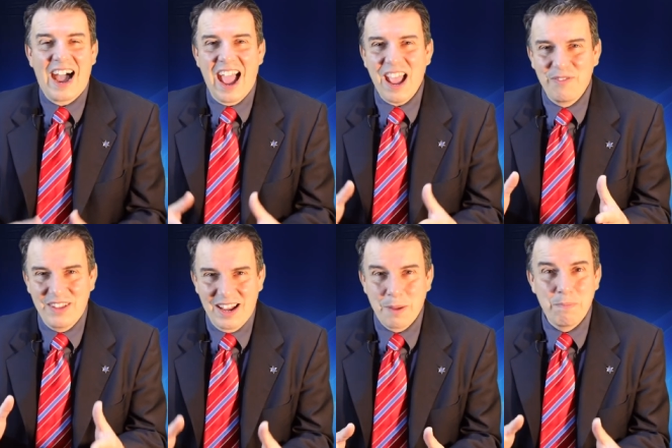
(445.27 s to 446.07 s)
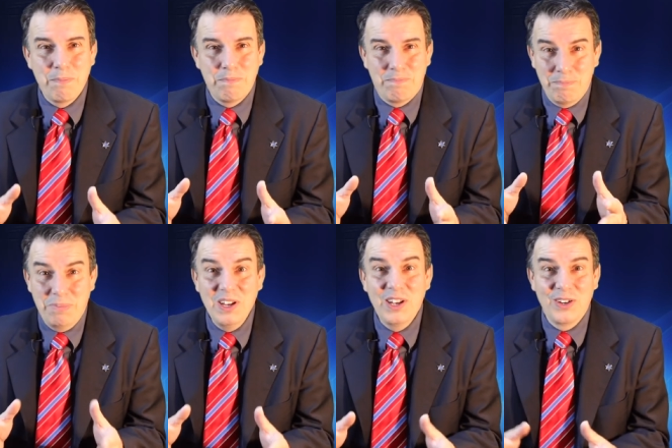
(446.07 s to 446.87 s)
I have done a
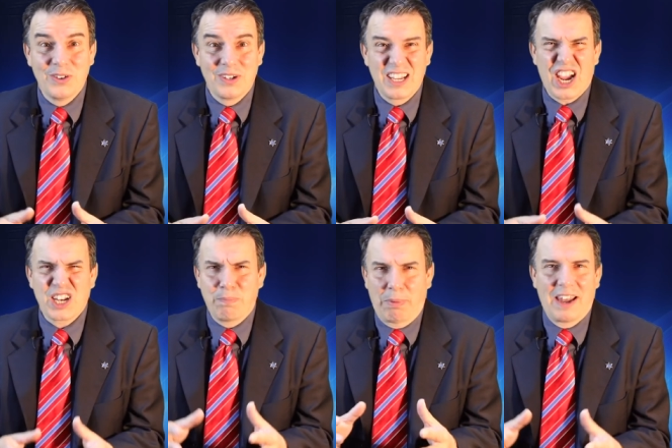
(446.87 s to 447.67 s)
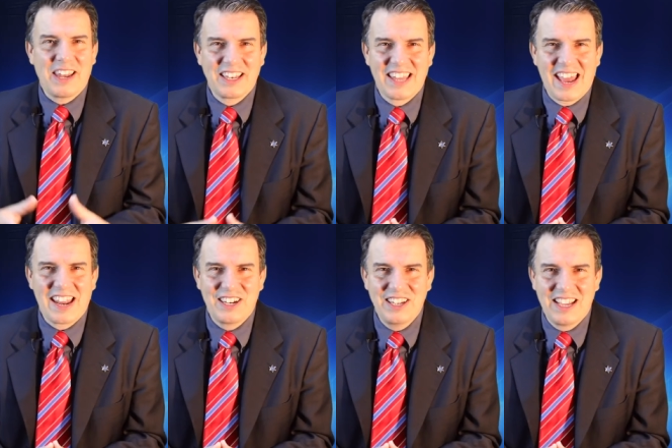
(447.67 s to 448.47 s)
video explaining that
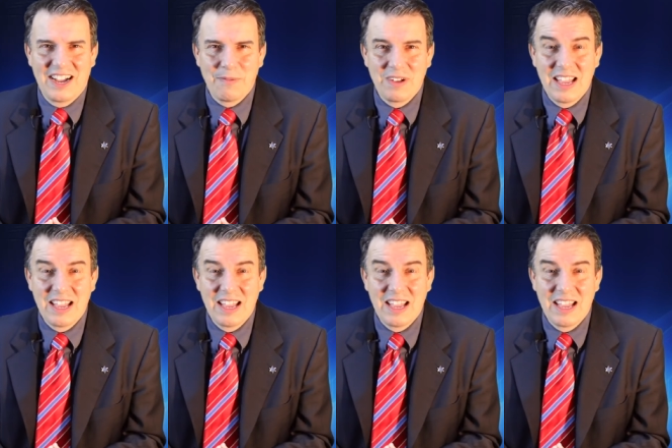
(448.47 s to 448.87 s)
idea,